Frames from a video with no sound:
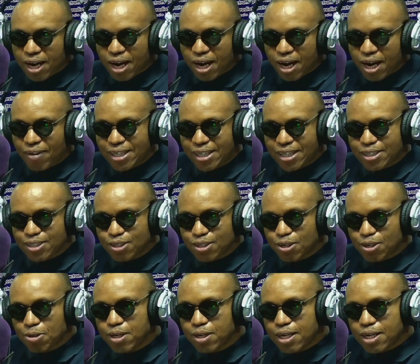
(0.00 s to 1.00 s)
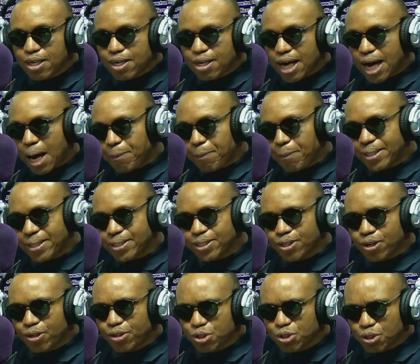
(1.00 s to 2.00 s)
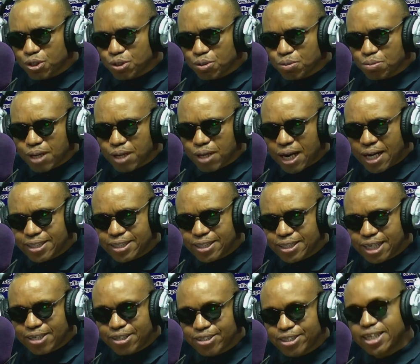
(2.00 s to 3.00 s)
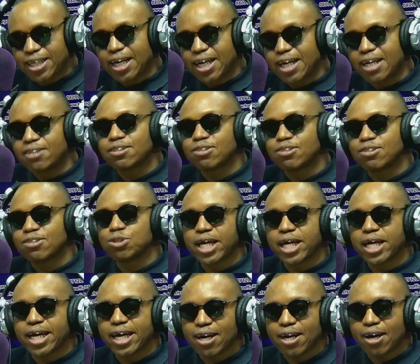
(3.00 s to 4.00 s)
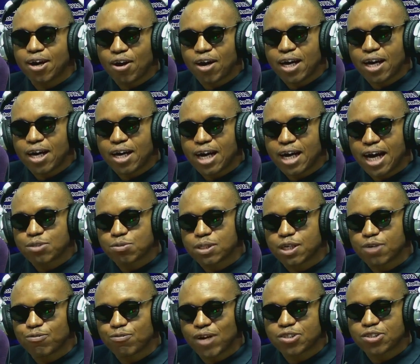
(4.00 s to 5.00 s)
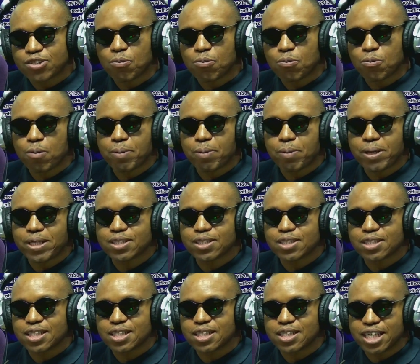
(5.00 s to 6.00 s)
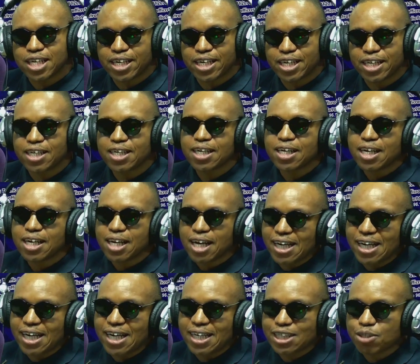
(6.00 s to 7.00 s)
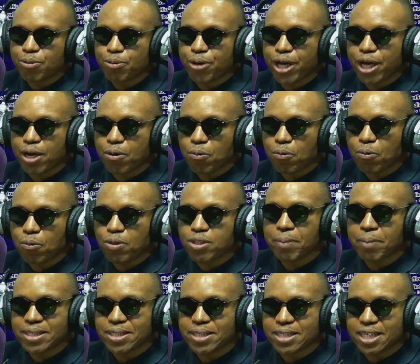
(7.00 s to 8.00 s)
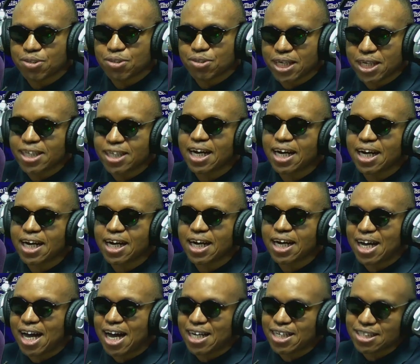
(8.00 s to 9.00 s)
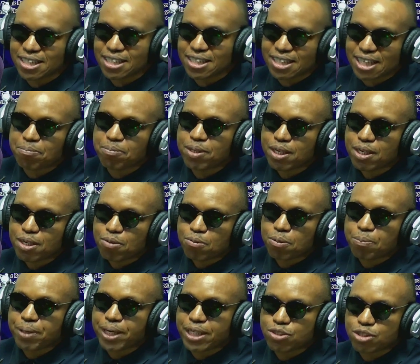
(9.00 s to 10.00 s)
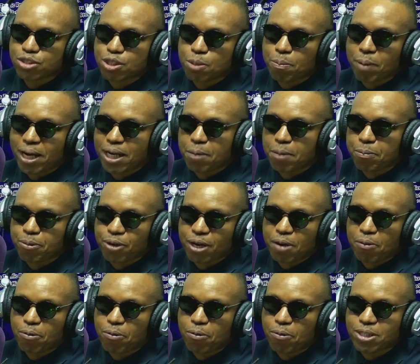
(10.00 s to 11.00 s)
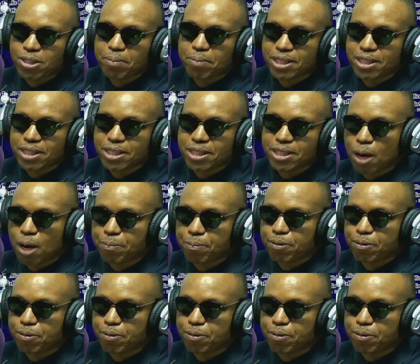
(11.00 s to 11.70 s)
All right, so uh, pest control, and uh, you're saying that today, uh, as we reflect on World Pest Day, uh, Elder Somoye, what's the message really as um, we begin to depart the program? What's the message to our people?